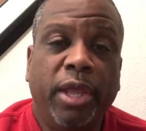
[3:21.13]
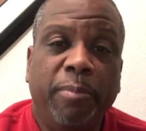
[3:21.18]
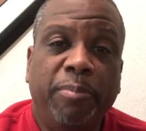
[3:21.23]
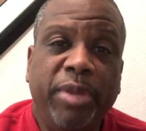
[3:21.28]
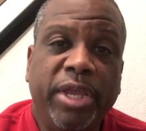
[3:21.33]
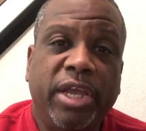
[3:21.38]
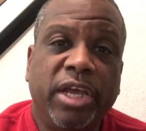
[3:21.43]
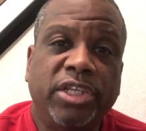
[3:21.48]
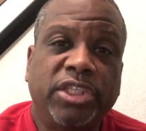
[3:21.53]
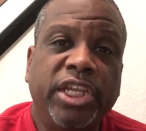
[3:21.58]

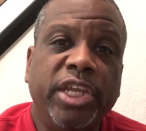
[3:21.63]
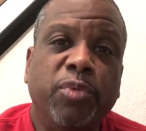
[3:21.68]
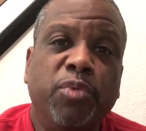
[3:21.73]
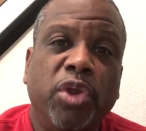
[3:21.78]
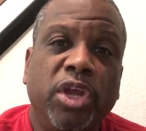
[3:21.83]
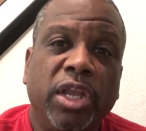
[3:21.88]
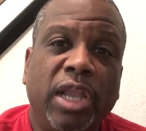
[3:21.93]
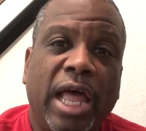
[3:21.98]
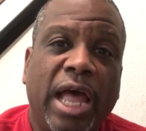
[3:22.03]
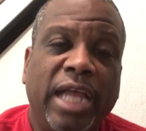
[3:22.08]
because he
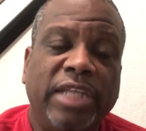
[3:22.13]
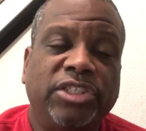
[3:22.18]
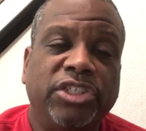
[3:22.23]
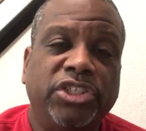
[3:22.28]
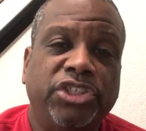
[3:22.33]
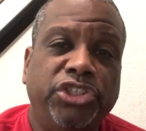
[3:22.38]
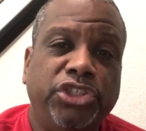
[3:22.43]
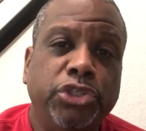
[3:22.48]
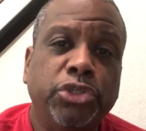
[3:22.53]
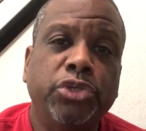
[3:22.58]

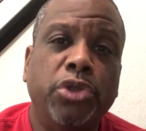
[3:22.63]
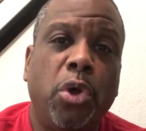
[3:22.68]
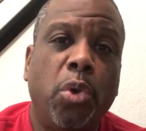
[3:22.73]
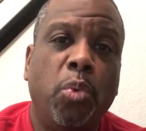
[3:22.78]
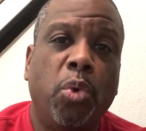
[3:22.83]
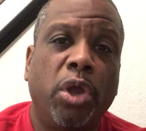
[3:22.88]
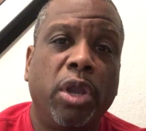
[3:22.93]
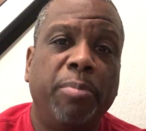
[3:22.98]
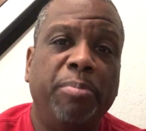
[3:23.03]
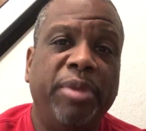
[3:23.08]
realizes you
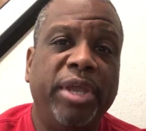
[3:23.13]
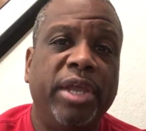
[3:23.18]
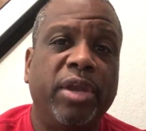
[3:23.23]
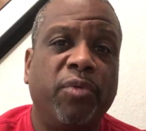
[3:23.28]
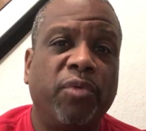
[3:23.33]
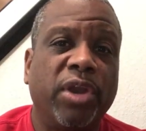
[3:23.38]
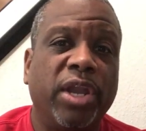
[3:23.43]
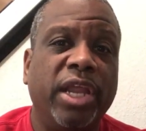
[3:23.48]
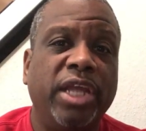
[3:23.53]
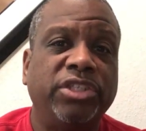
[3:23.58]
don't want to be in a
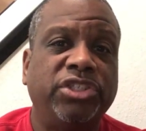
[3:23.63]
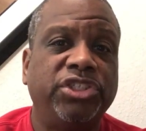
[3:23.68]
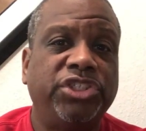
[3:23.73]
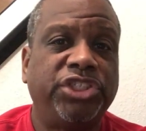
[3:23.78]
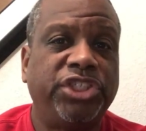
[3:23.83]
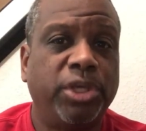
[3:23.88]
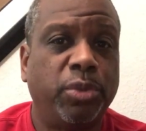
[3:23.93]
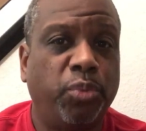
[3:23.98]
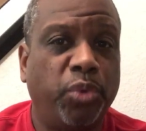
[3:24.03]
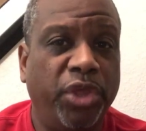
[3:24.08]

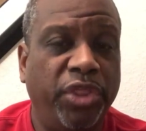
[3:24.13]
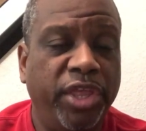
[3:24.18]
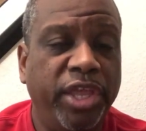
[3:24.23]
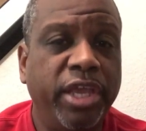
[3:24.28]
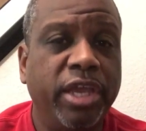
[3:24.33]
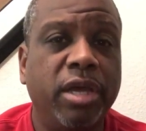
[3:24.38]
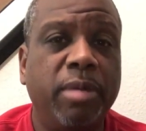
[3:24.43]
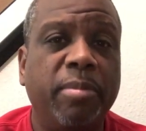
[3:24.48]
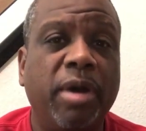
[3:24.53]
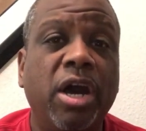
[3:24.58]
relationship with
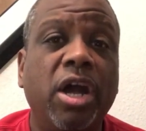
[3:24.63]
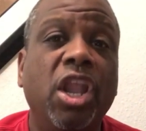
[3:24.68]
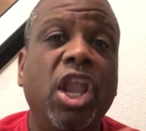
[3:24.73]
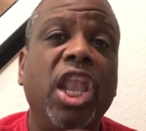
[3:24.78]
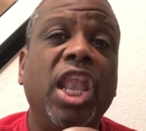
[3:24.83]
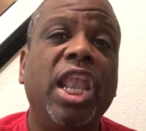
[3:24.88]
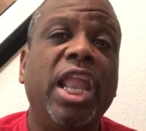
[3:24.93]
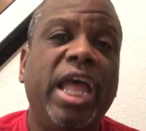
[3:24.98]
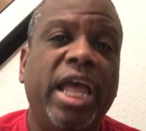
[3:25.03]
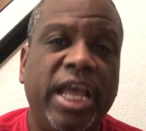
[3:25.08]
him
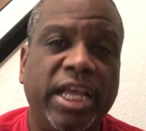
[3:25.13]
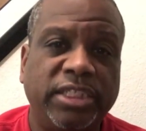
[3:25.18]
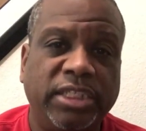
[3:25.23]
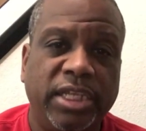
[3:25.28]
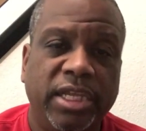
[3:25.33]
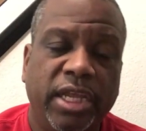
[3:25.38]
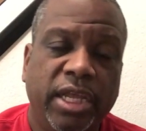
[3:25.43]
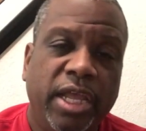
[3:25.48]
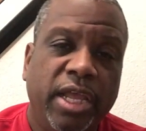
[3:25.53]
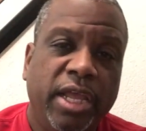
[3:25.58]
unless